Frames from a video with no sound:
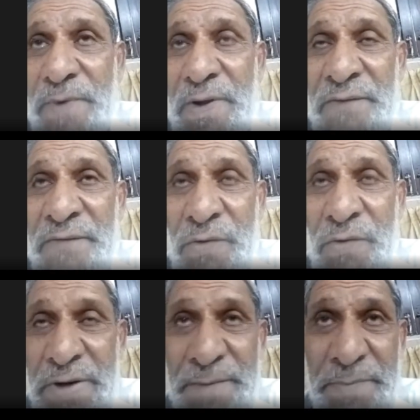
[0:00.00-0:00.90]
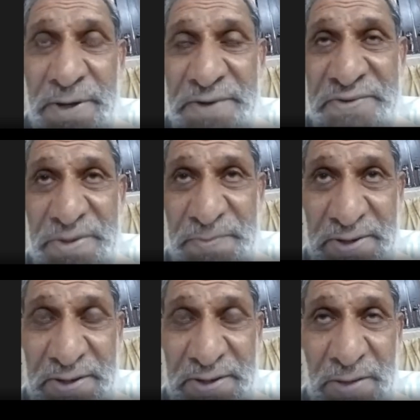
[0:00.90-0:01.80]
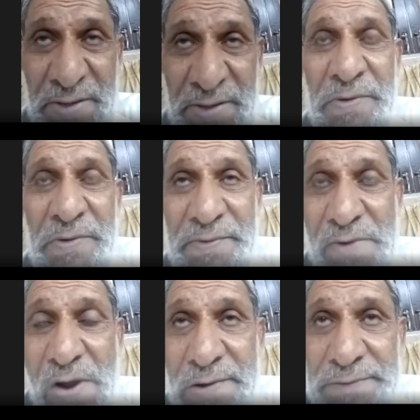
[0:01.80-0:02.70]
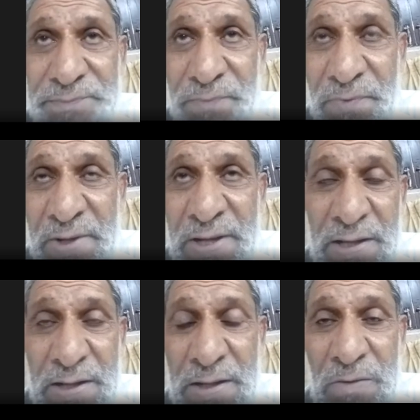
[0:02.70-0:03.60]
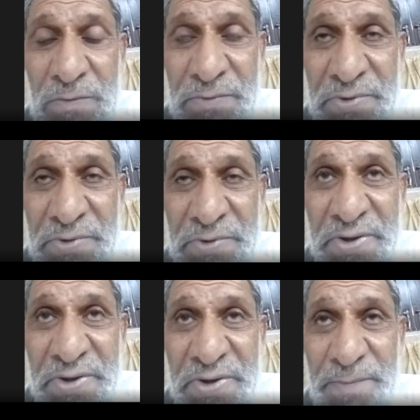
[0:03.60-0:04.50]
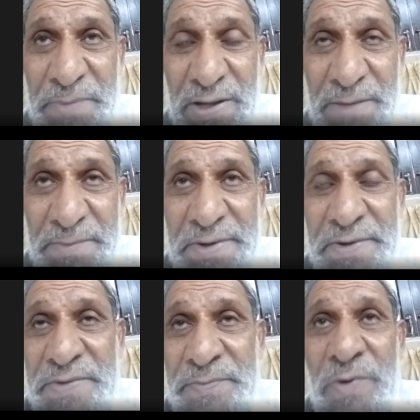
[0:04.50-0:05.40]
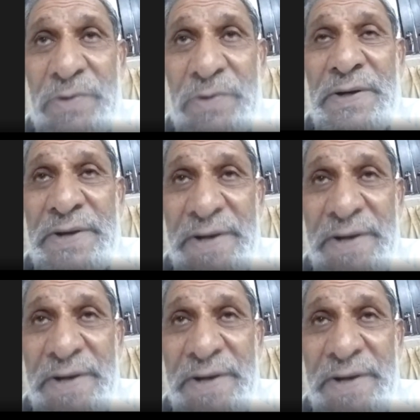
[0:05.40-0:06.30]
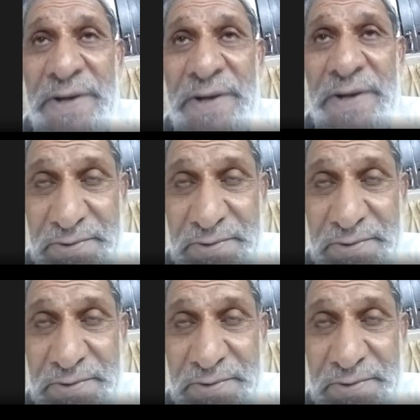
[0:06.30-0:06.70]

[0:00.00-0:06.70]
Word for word: if you look at blood CP report, there are around 10 parameters, more than 10 parameters.